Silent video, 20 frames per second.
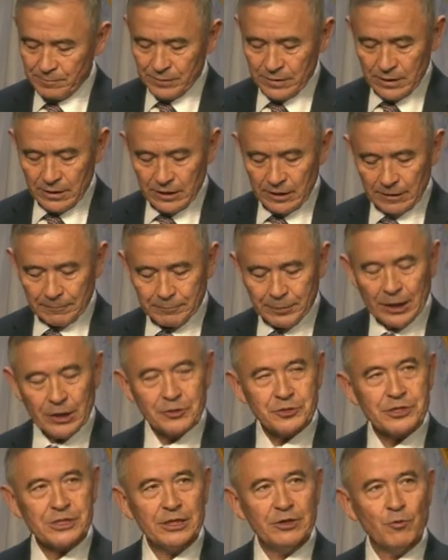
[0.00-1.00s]
The
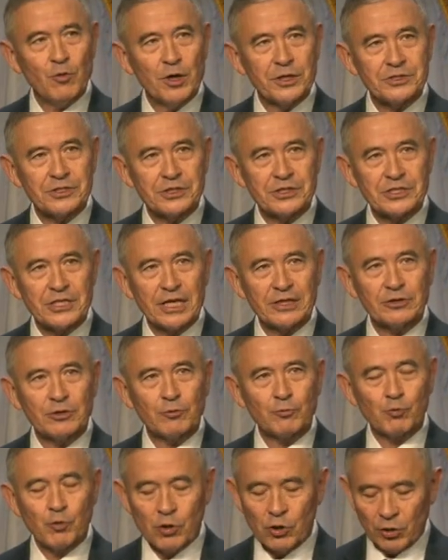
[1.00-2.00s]
PRC wants to set the
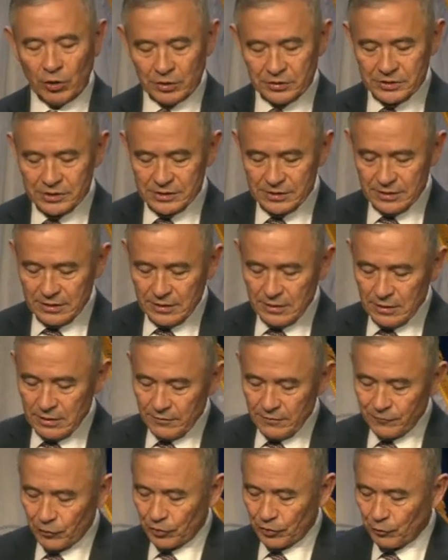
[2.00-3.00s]
rules
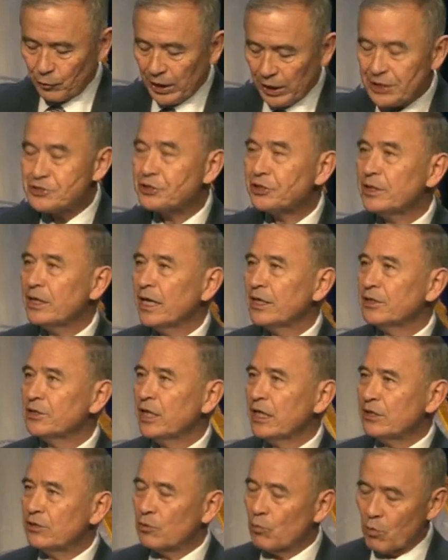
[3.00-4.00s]
for the region,
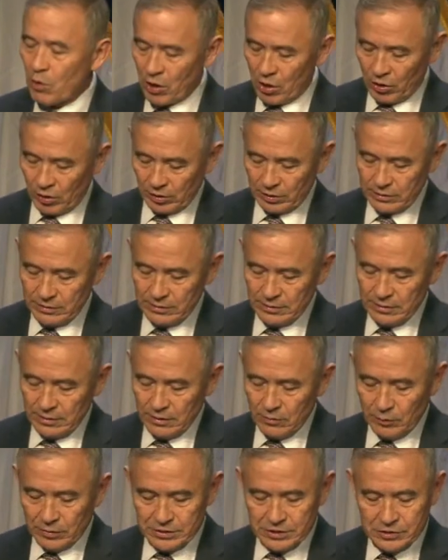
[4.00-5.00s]
indeed the world,
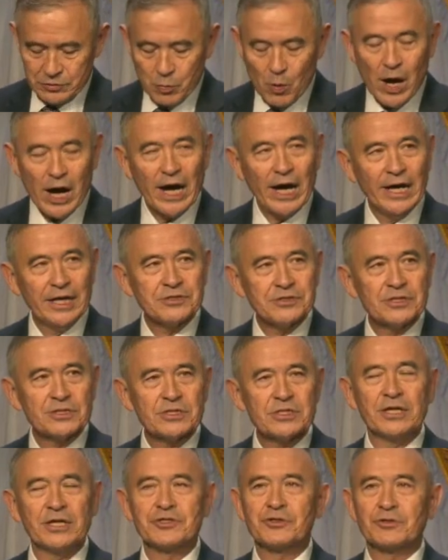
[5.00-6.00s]
which is why it's
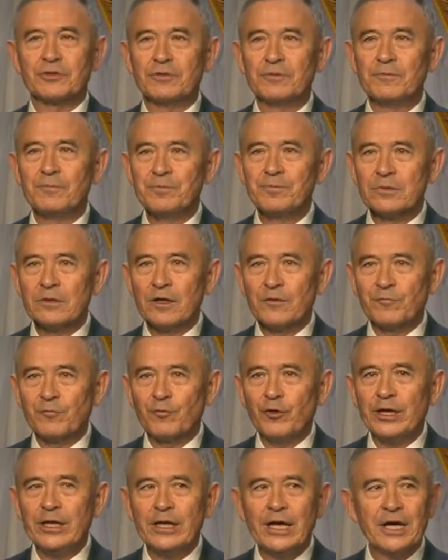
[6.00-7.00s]
essential that
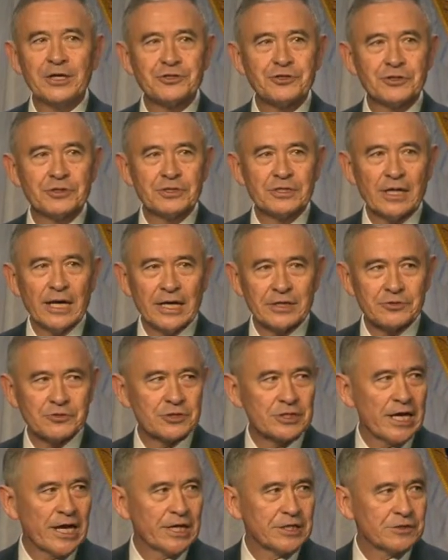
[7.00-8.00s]
free nations
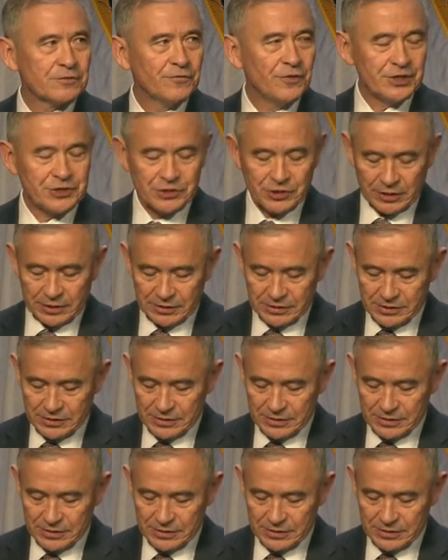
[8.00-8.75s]
exercise vigilance.